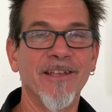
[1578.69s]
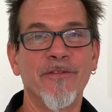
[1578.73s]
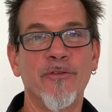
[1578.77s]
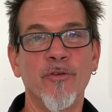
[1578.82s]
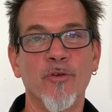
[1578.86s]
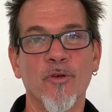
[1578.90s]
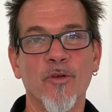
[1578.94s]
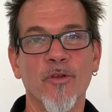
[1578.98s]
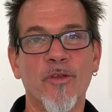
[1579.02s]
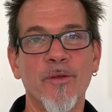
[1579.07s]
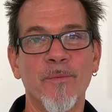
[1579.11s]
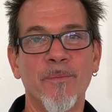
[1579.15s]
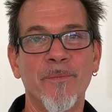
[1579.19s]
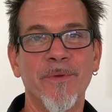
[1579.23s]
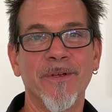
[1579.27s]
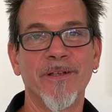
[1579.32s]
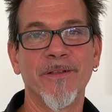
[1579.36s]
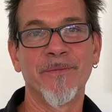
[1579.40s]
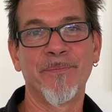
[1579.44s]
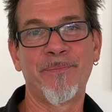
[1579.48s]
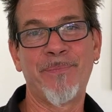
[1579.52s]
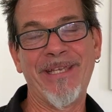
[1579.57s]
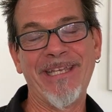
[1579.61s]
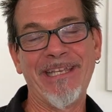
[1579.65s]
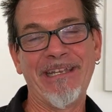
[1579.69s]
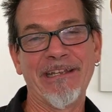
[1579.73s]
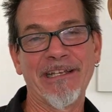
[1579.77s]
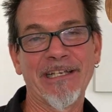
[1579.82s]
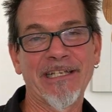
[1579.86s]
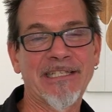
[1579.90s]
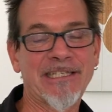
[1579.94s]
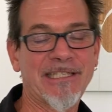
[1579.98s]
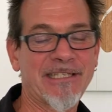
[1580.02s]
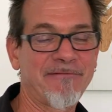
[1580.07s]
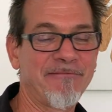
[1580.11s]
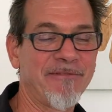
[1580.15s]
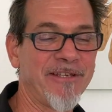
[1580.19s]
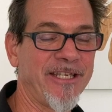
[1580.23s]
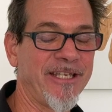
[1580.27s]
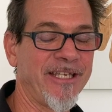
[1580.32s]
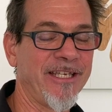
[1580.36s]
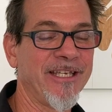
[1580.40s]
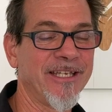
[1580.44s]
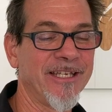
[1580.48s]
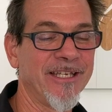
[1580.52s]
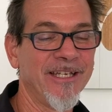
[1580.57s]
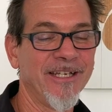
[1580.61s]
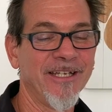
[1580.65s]
orthopedics,
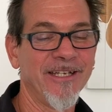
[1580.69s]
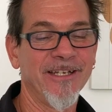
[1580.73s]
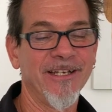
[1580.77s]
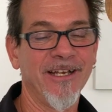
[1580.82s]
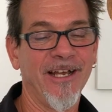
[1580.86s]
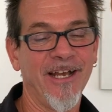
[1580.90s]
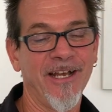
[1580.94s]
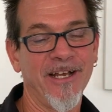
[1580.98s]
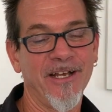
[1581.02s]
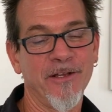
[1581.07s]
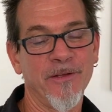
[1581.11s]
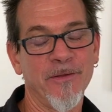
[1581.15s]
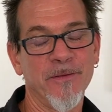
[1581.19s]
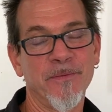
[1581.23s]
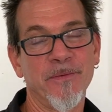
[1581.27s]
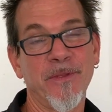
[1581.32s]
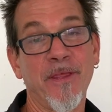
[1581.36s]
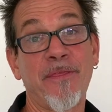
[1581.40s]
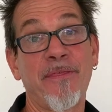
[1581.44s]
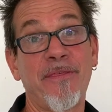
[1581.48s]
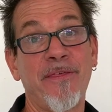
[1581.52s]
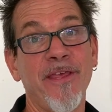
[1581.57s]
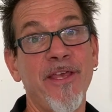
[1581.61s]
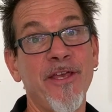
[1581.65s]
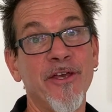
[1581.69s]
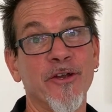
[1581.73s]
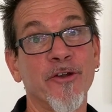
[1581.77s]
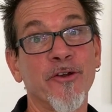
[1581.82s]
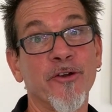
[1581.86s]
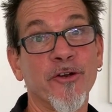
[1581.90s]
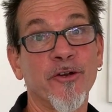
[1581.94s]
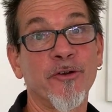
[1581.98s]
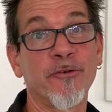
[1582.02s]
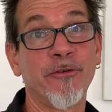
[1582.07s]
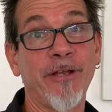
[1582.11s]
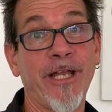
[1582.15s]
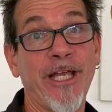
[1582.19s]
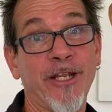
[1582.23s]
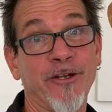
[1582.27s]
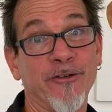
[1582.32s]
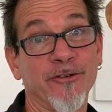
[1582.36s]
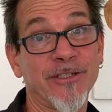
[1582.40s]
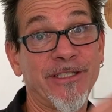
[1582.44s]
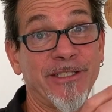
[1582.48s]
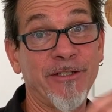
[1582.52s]
the theater creators,